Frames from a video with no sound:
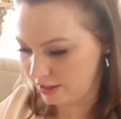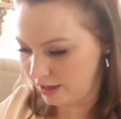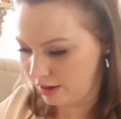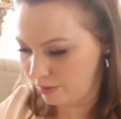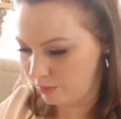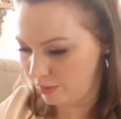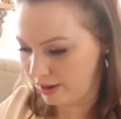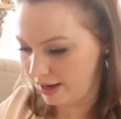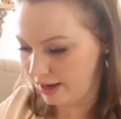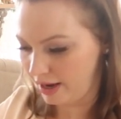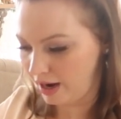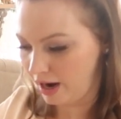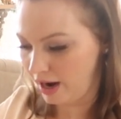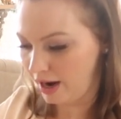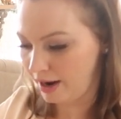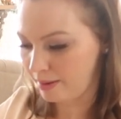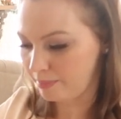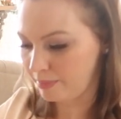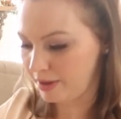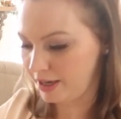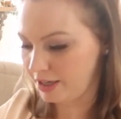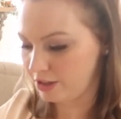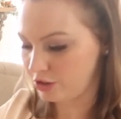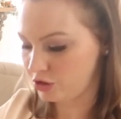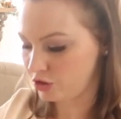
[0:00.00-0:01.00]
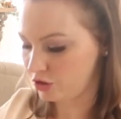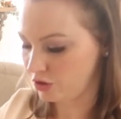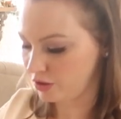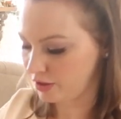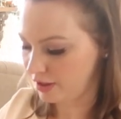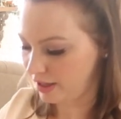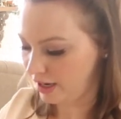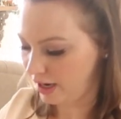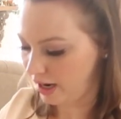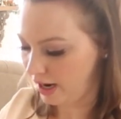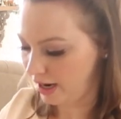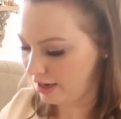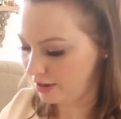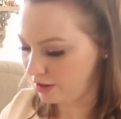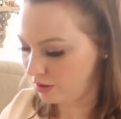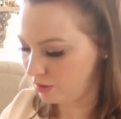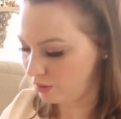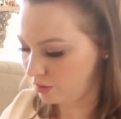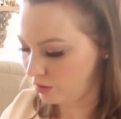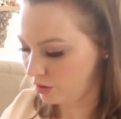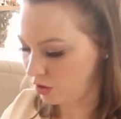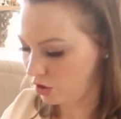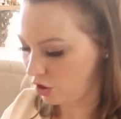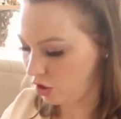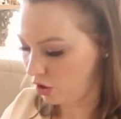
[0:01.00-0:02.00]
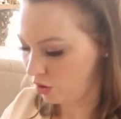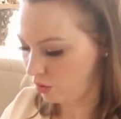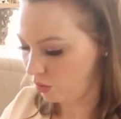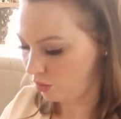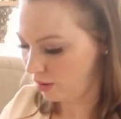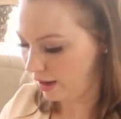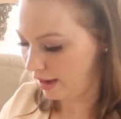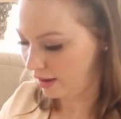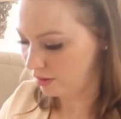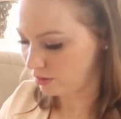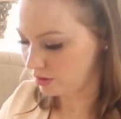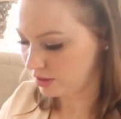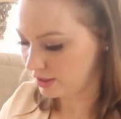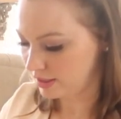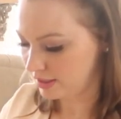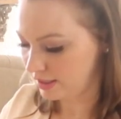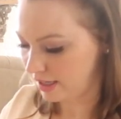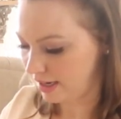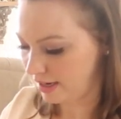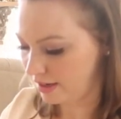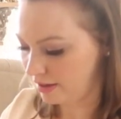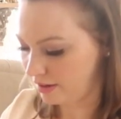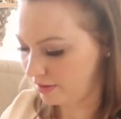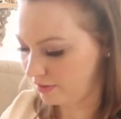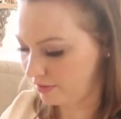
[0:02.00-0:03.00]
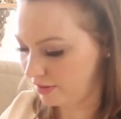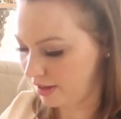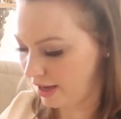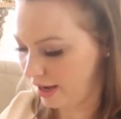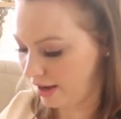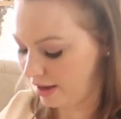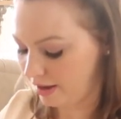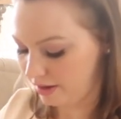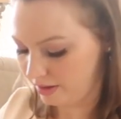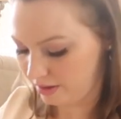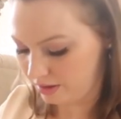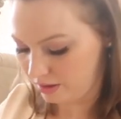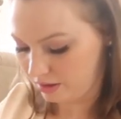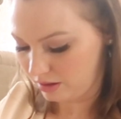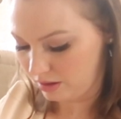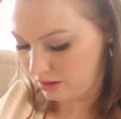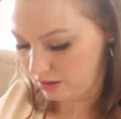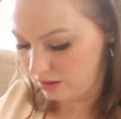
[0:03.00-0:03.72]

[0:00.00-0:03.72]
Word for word: That way I make sure that I don't go outside of that,